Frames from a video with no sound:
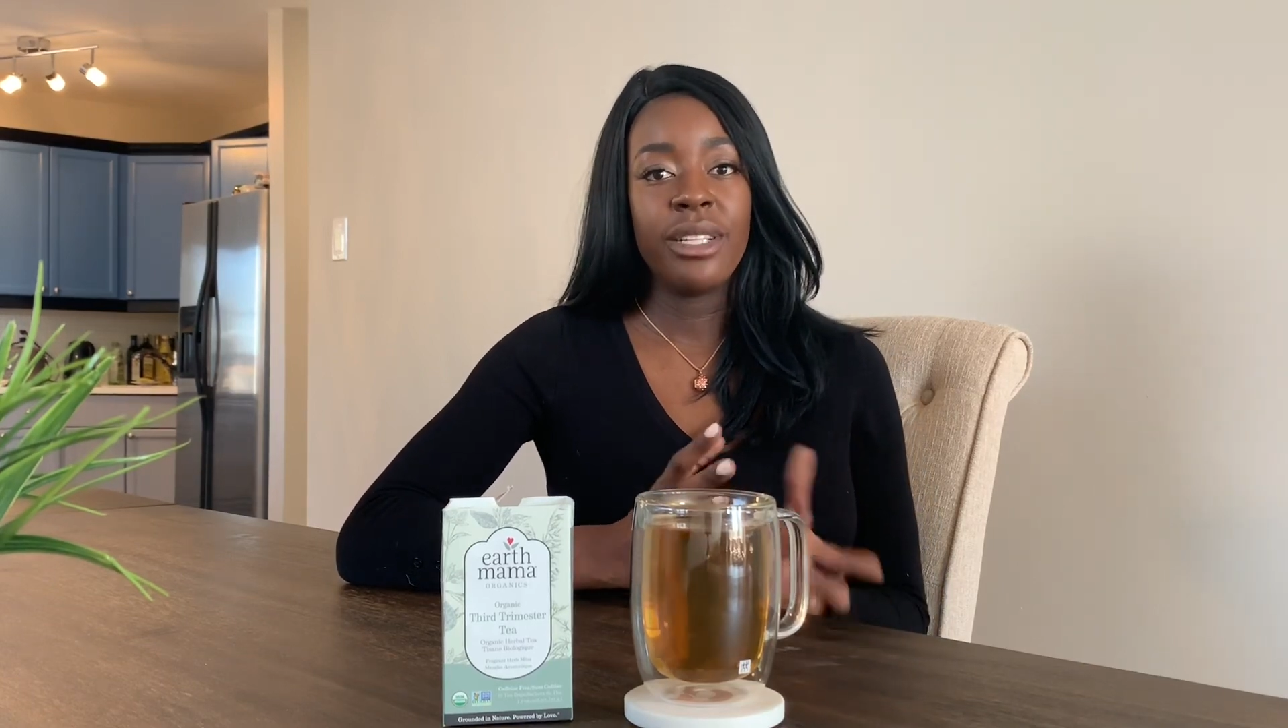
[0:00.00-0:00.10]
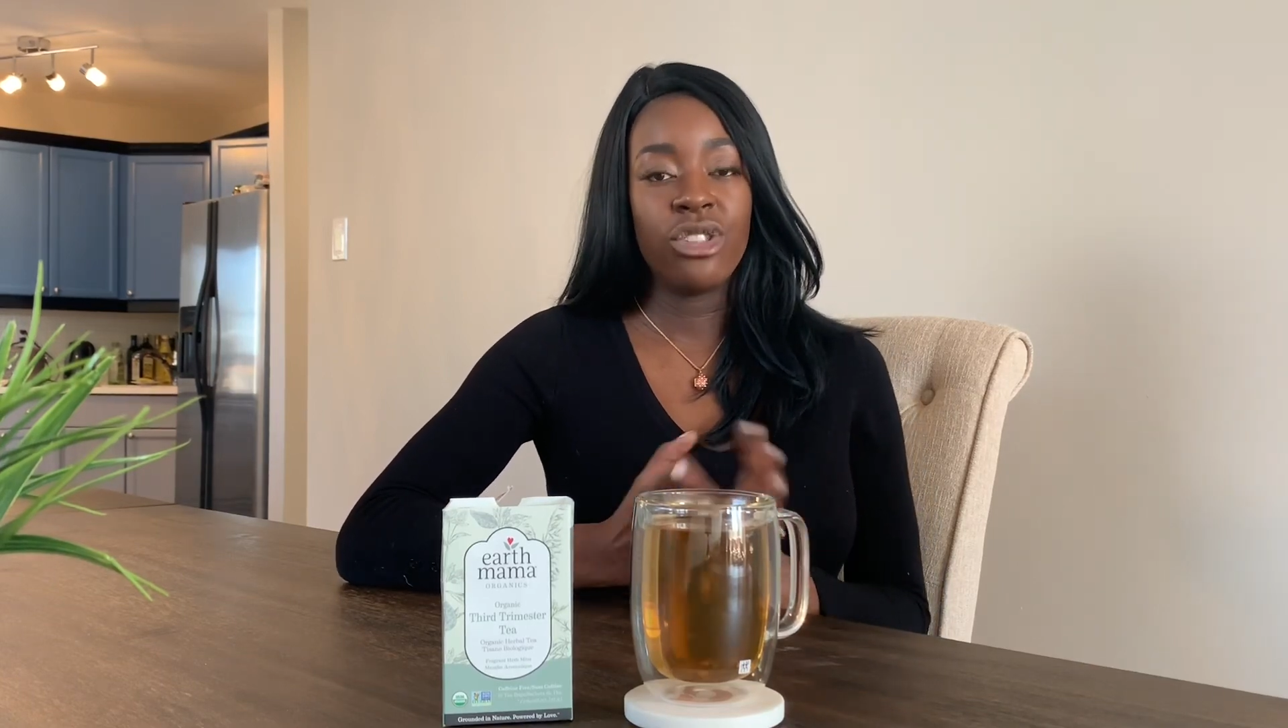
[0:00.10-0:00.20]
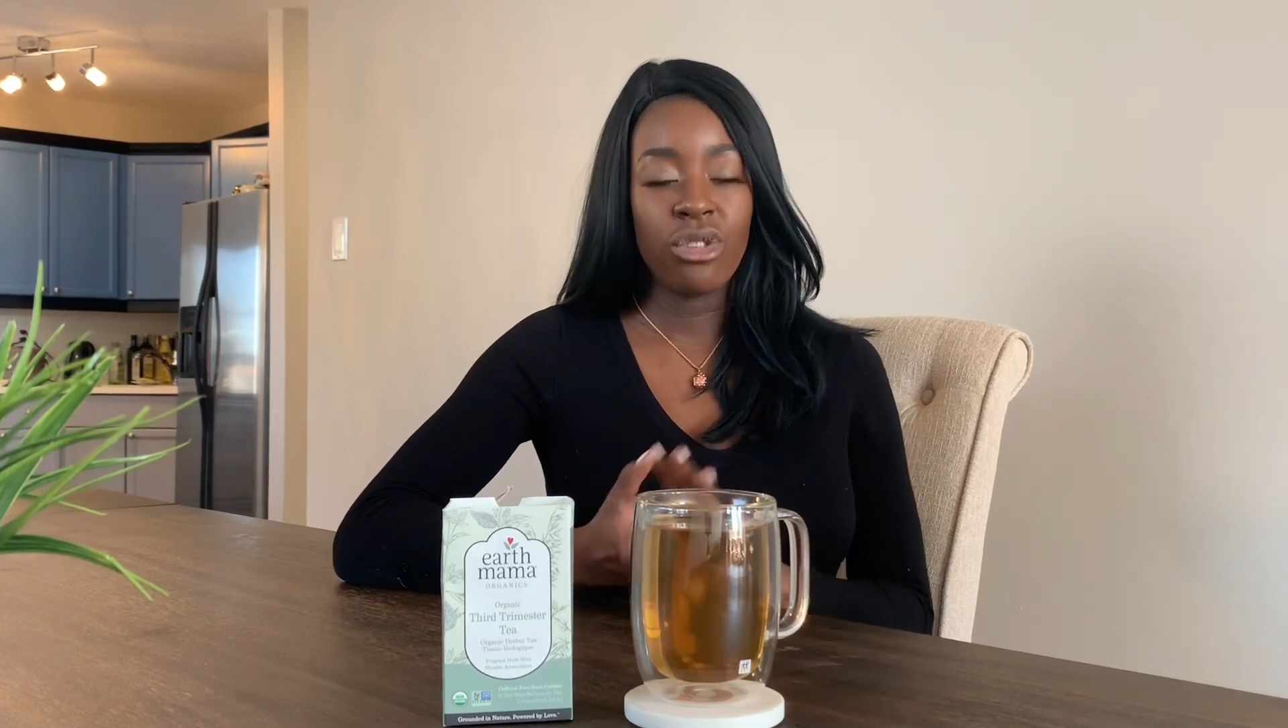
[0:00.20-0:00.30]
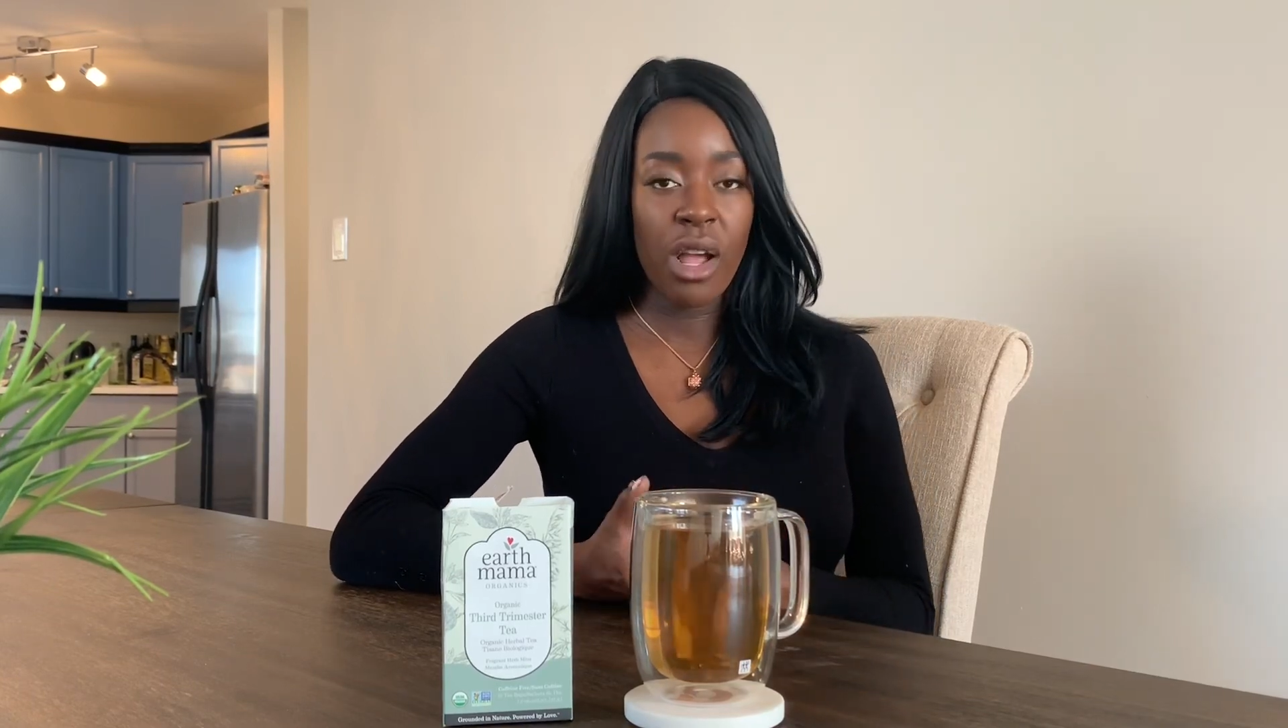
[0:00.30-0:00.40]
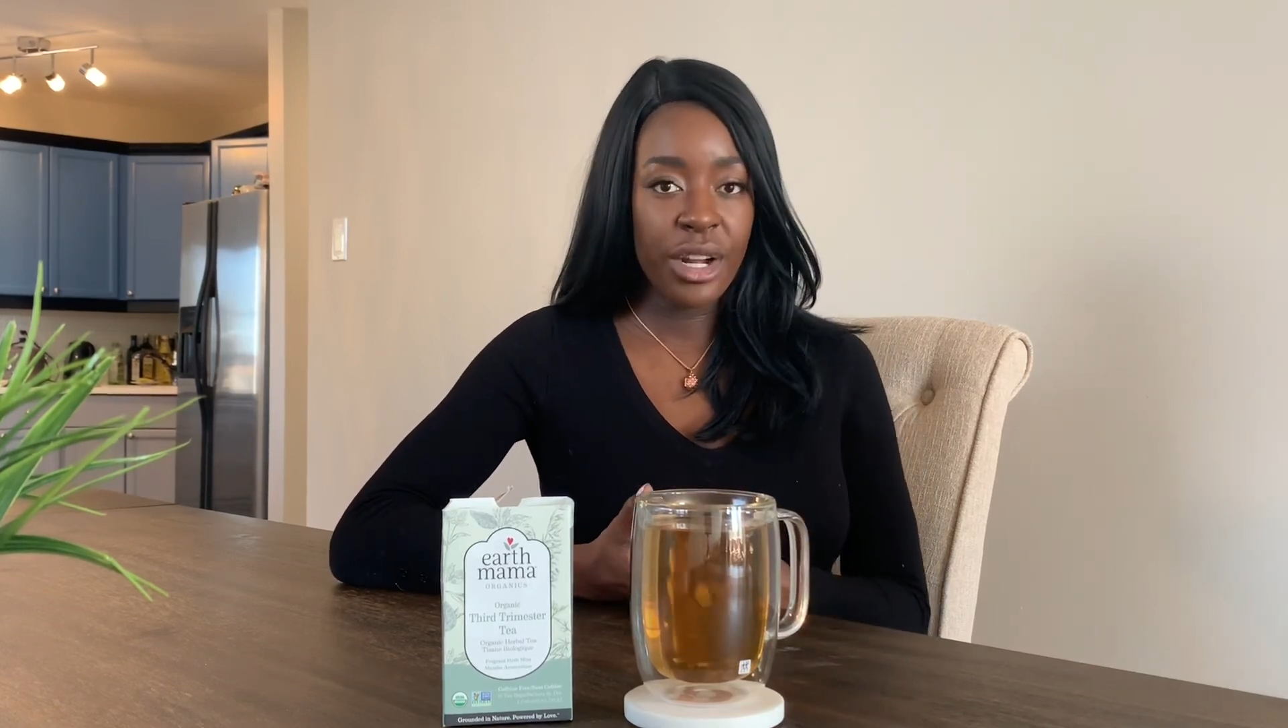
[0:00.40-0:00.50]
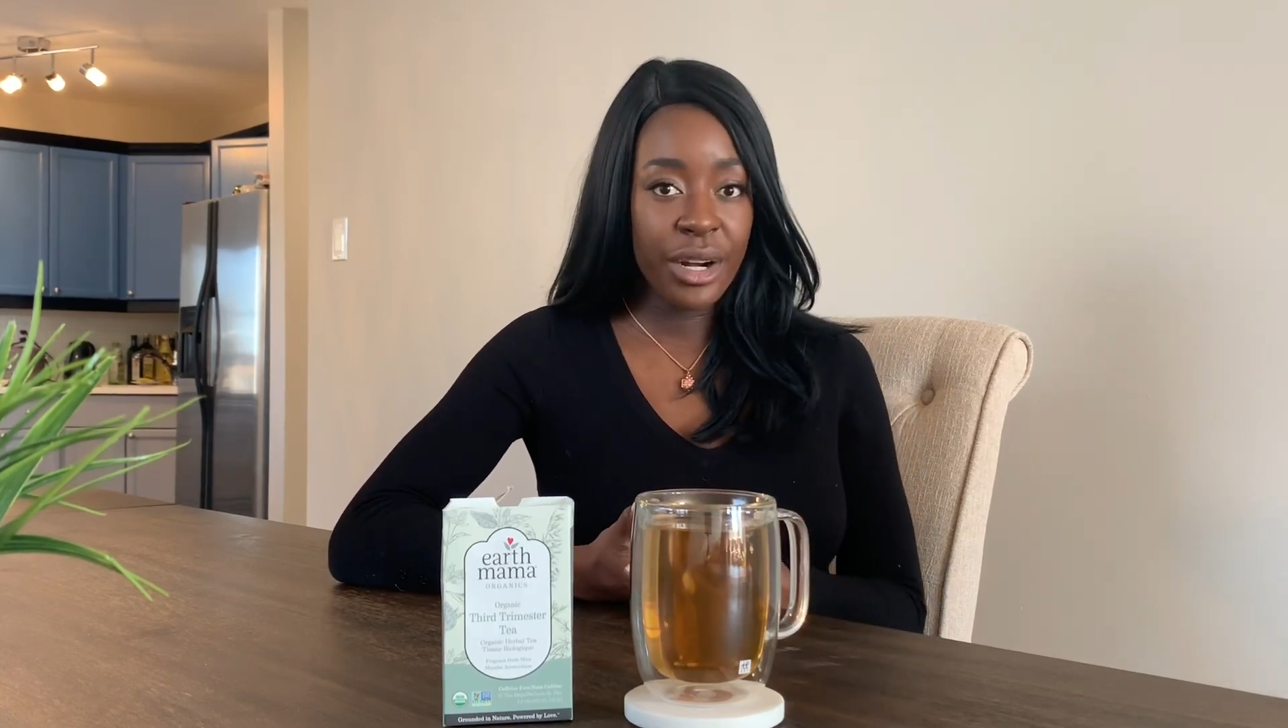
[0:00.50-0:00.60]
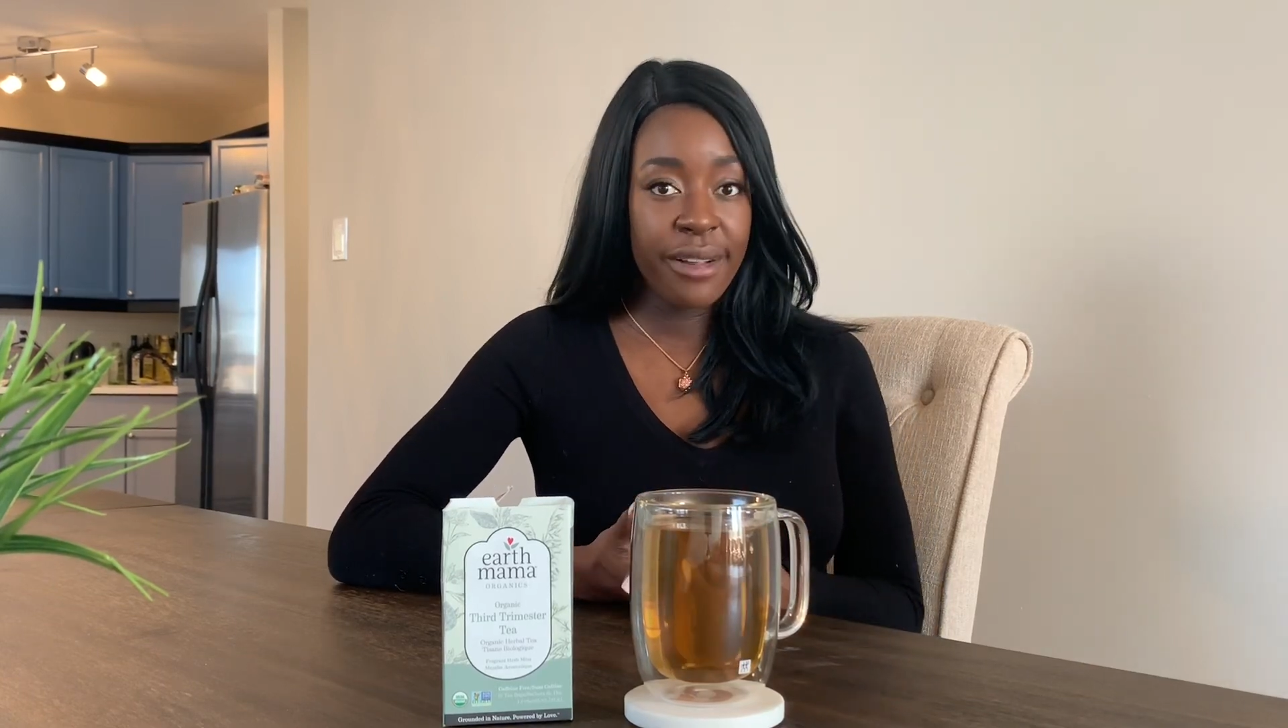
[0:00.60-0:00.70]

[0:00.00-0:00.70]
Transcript: stronger